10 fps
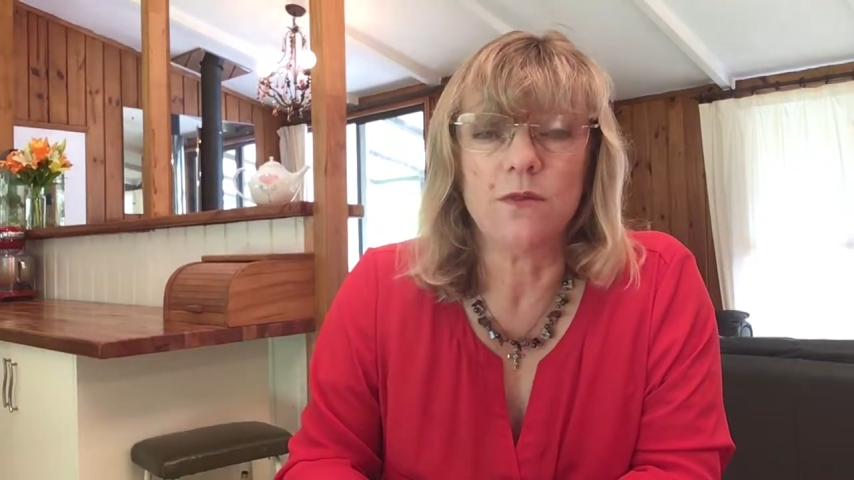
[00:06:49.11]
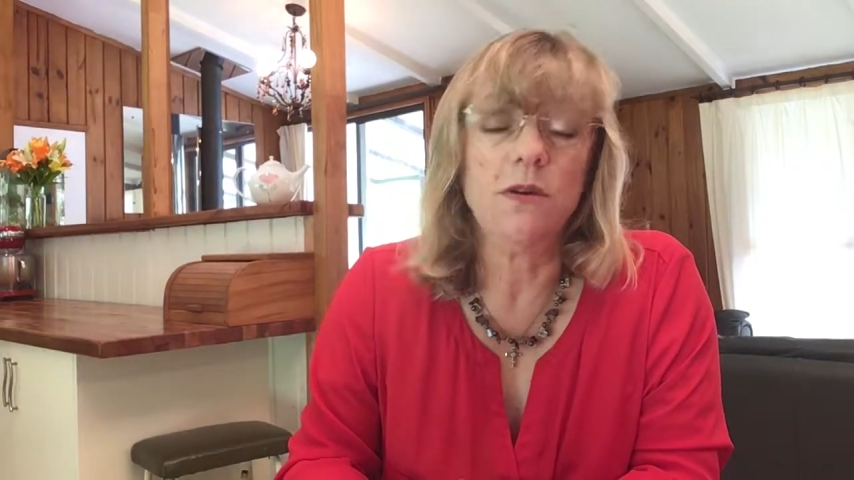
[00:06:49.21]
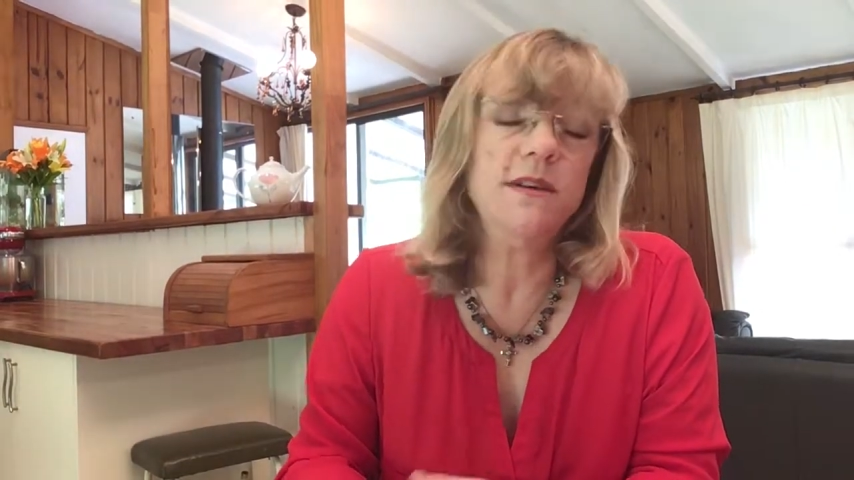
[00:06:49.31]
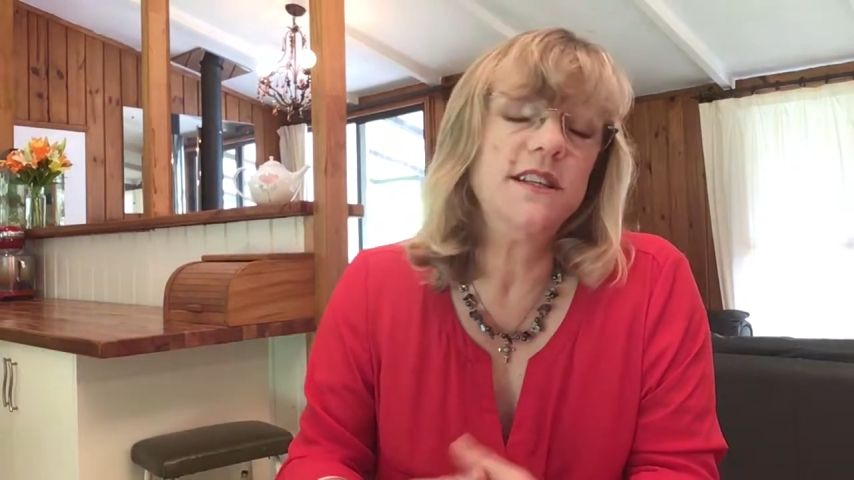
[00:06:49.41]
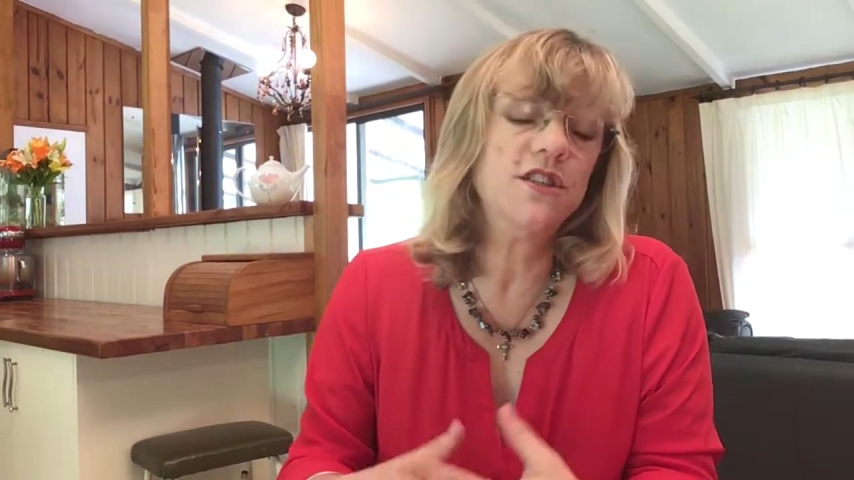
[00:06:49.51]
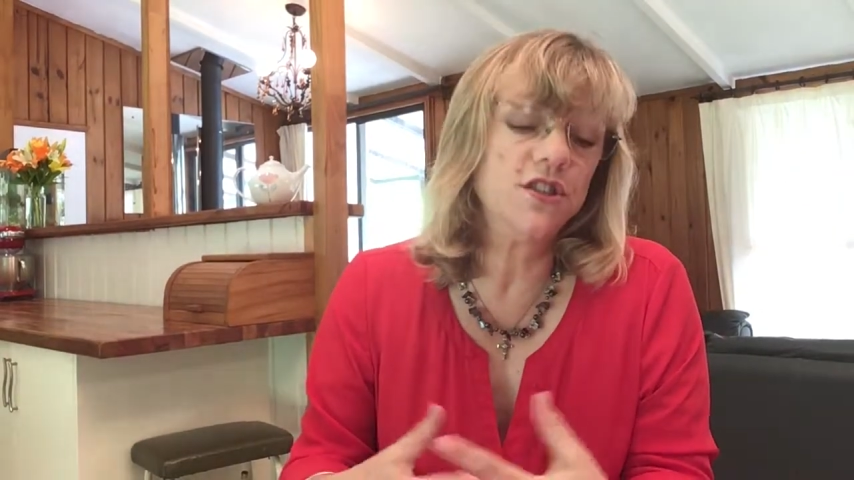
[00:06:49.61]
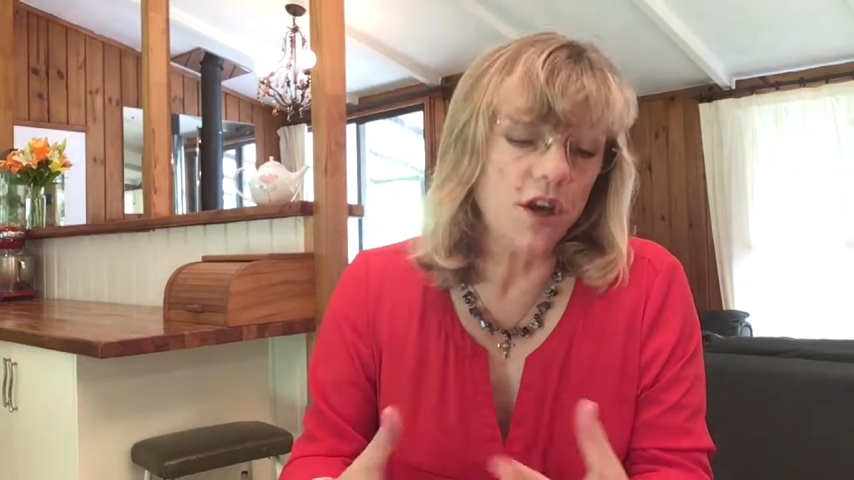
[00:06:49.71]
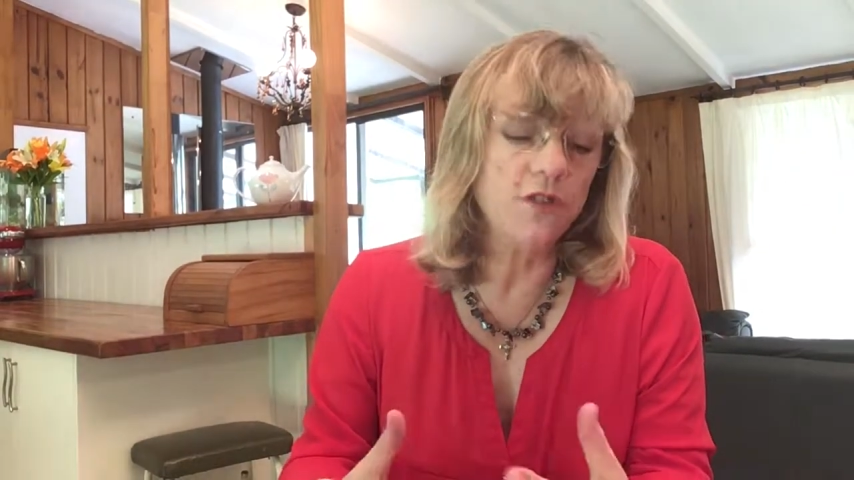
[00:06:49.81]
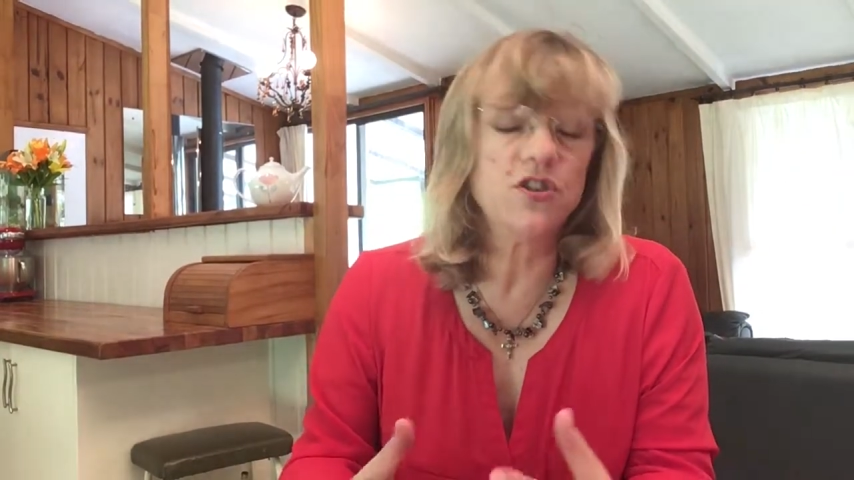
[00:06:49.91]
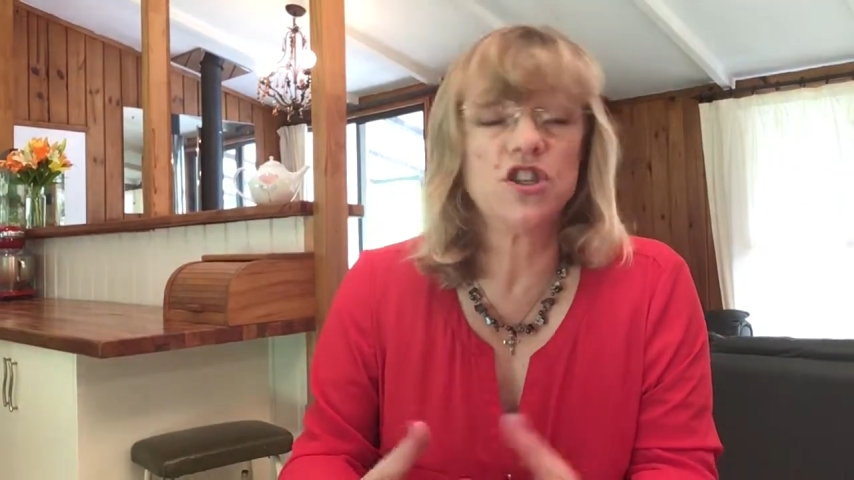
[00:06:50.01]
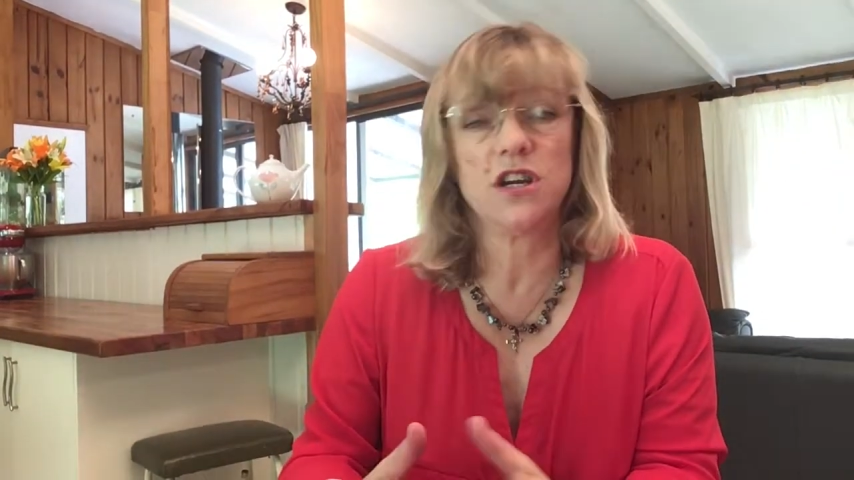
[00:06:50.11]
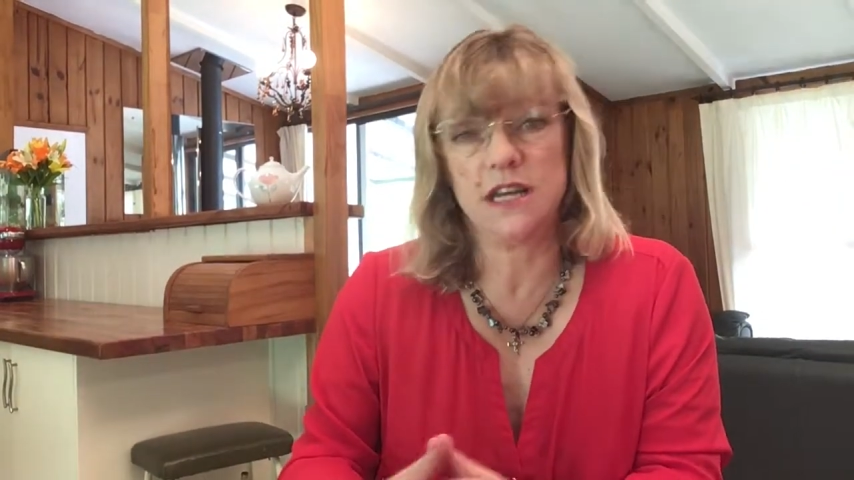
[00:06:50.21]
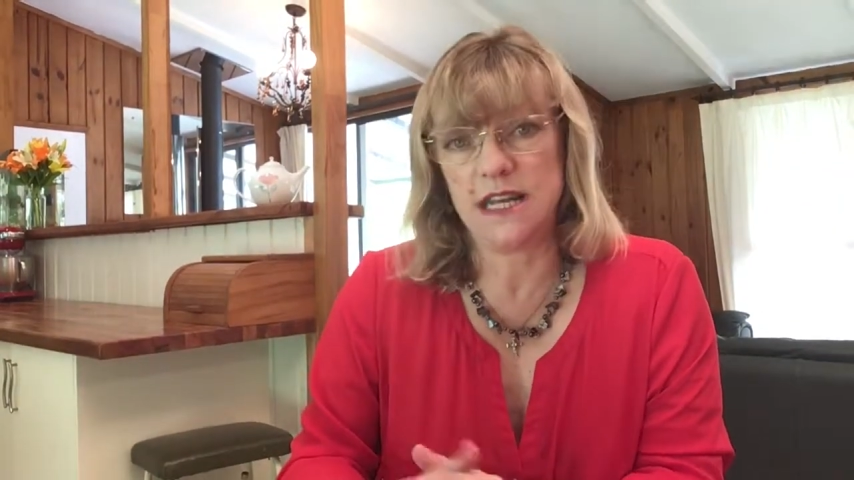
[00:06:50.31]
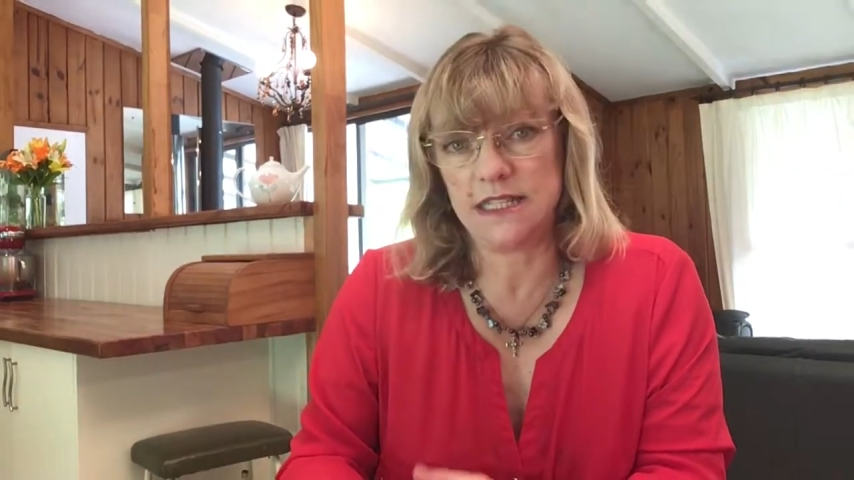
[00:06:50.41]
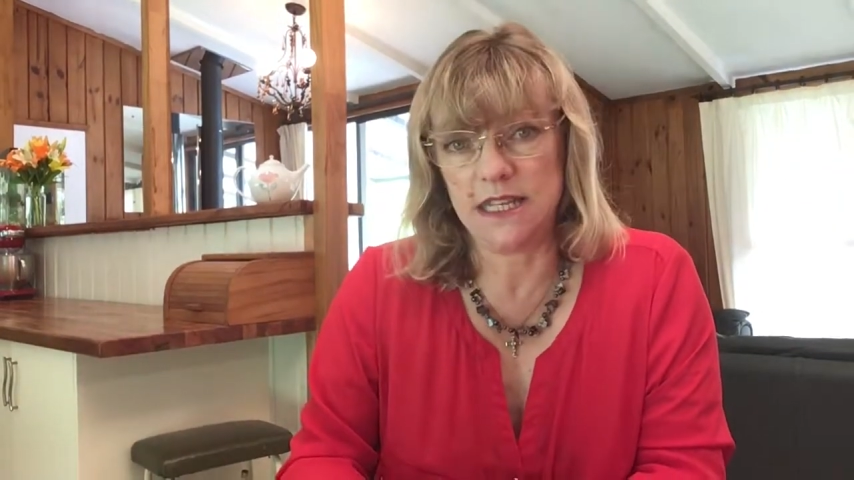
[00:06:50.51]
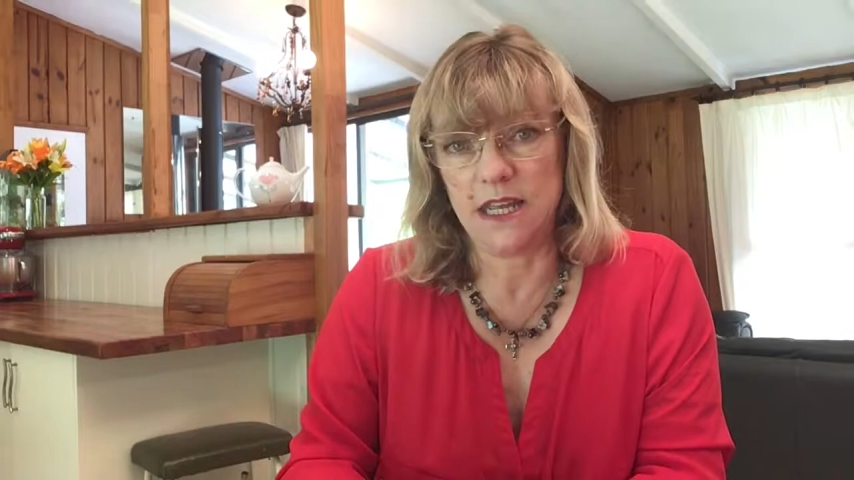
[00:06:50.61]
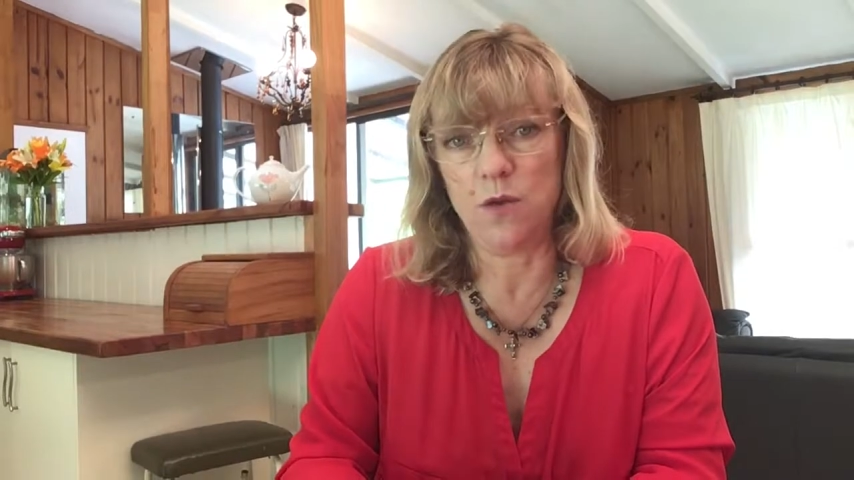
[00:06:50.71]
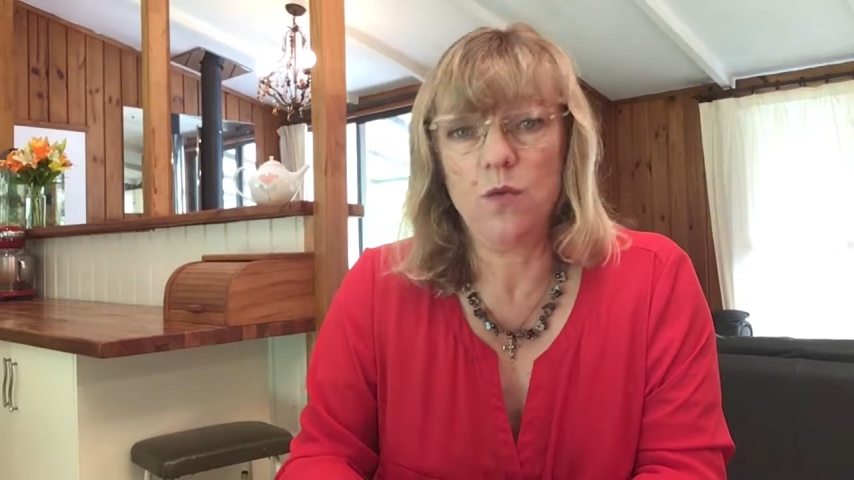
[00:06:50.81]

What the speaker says: when we don't shine our sink,